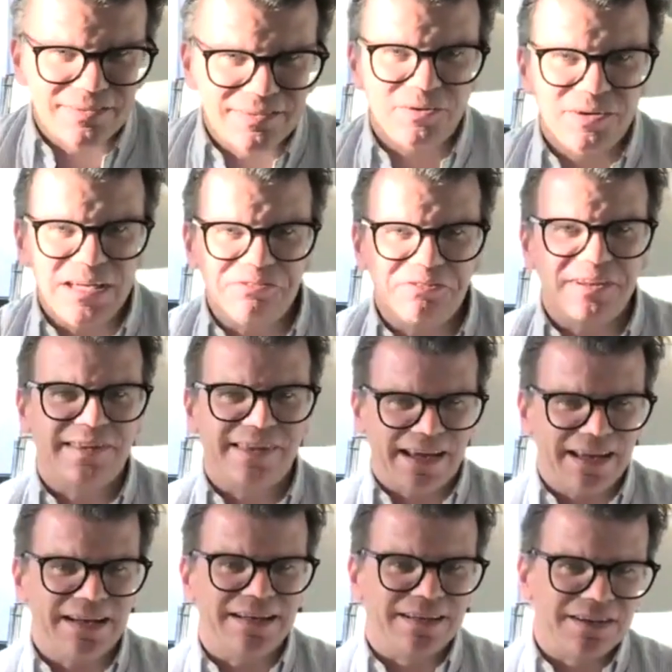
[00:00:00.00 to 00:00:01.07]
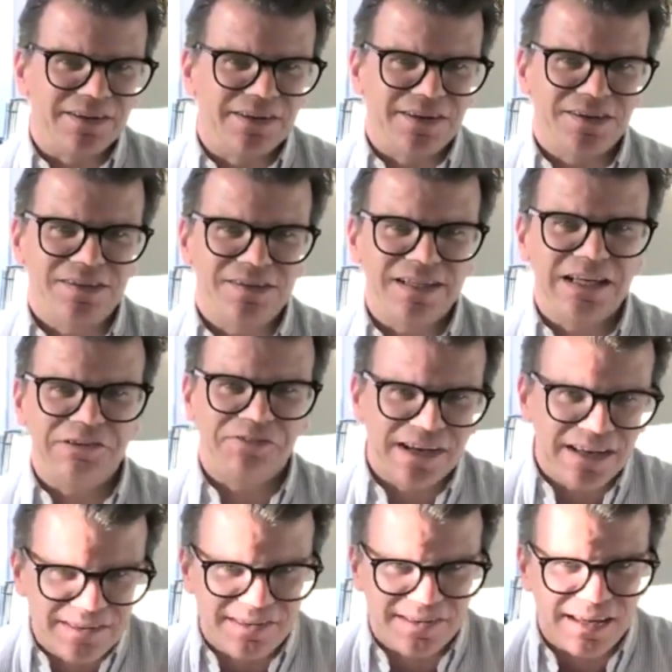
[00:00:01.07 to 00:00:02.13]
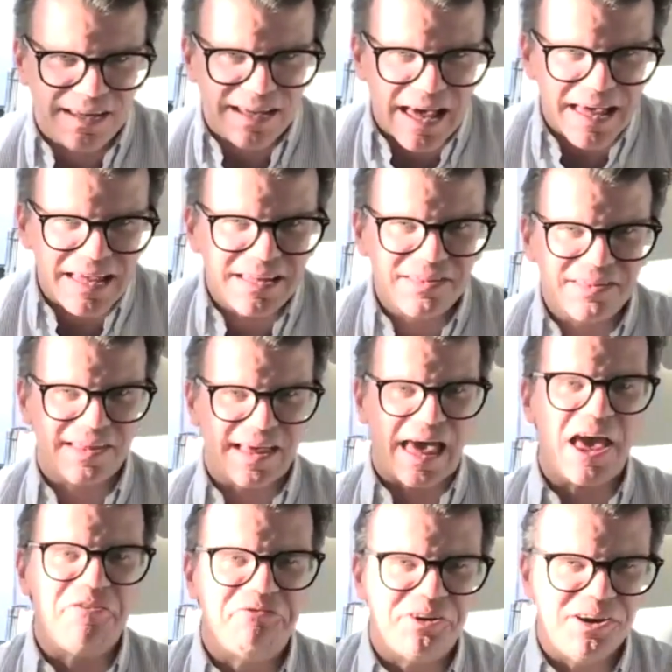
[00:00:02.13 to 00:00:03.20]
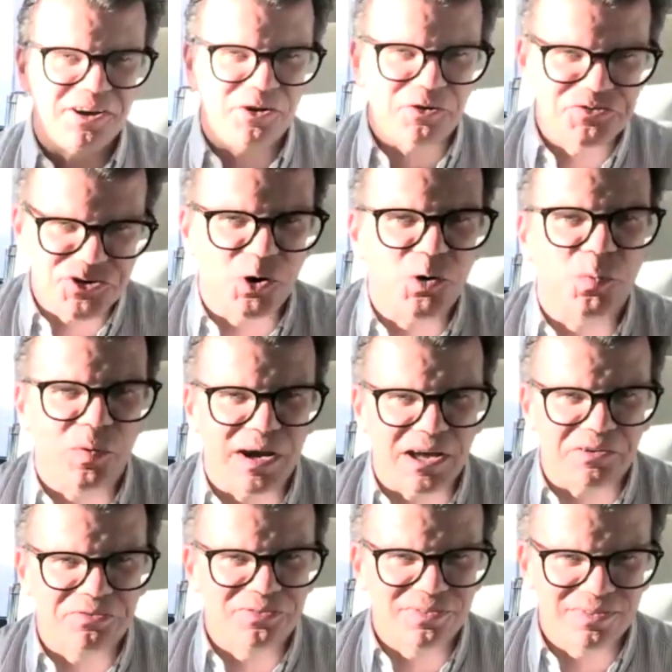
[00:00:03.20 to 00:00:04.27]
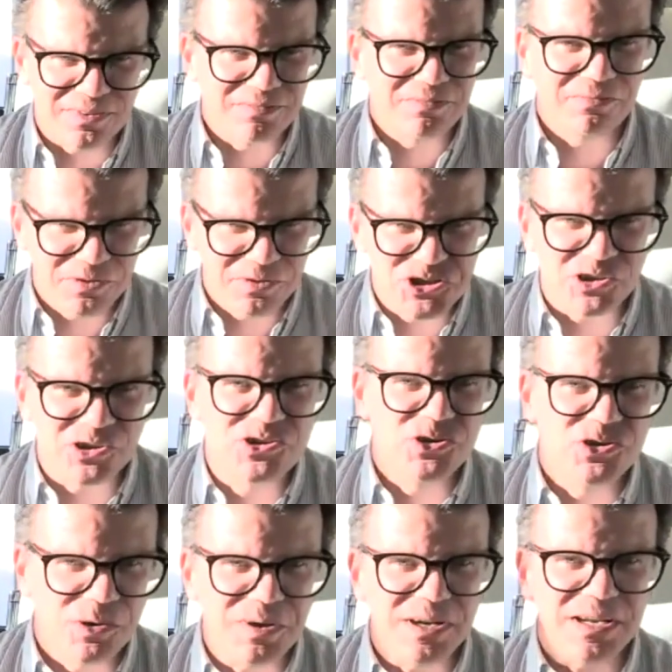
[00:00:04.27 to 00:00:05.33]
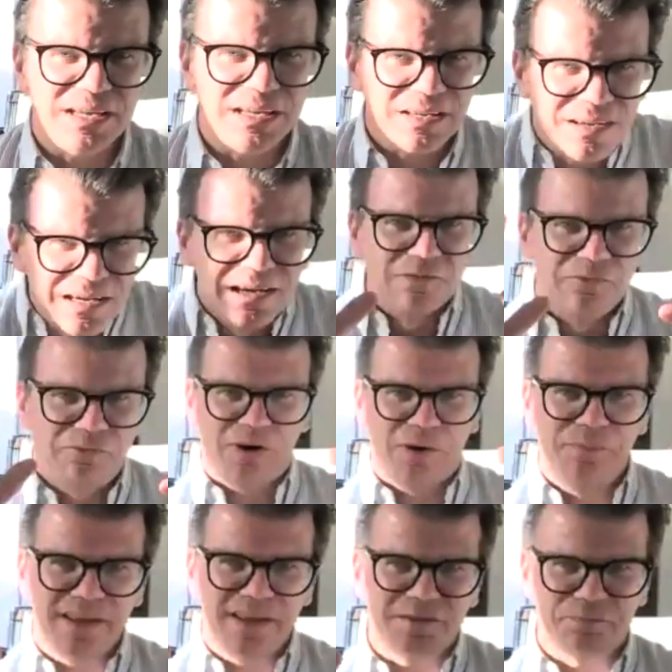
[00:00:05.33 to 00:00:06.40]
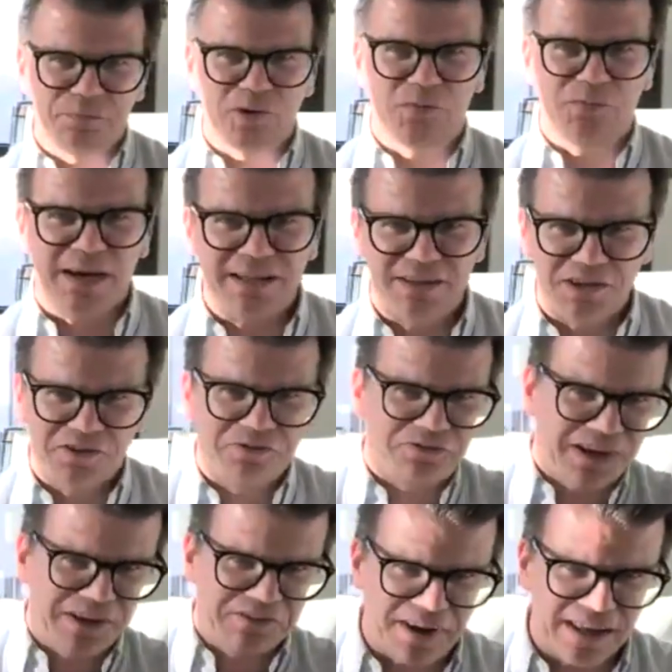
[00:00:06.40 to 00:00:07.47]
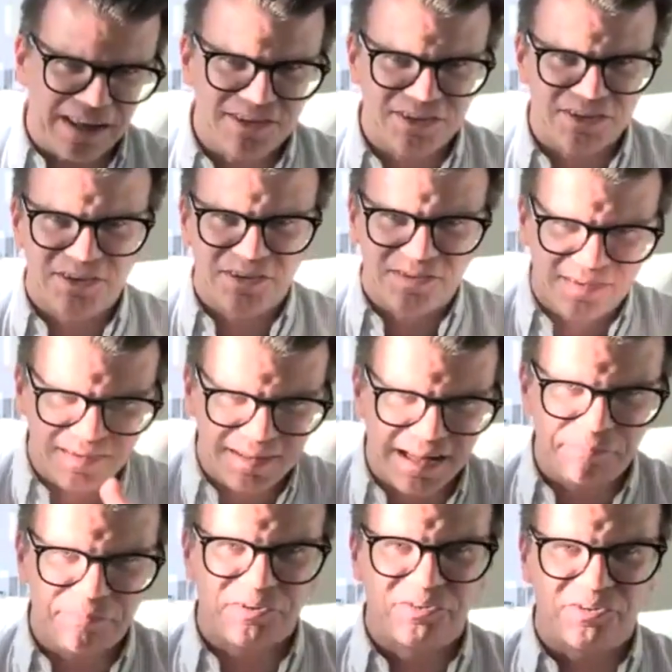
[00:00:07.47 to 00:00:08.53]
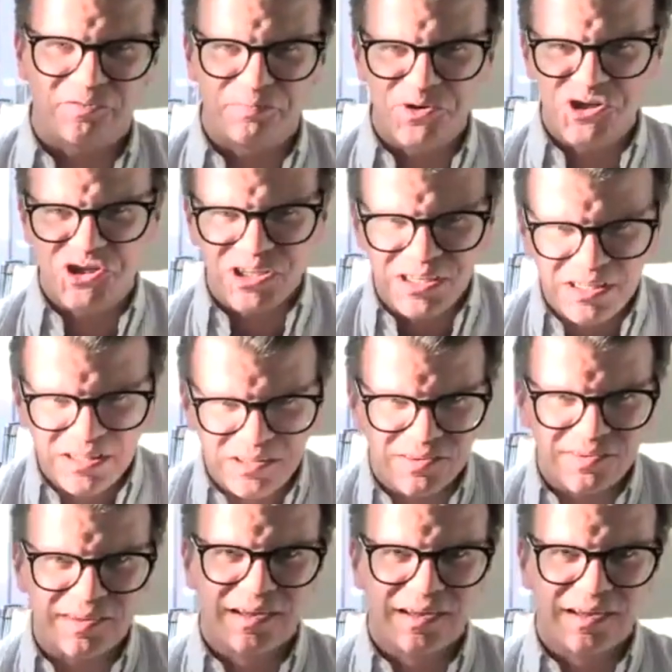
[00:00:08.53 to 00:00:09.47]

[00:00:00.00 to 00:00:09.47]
even then, even in the heaven of shockwaves, which is Germany, from that perspective, inventors, numbers of machines,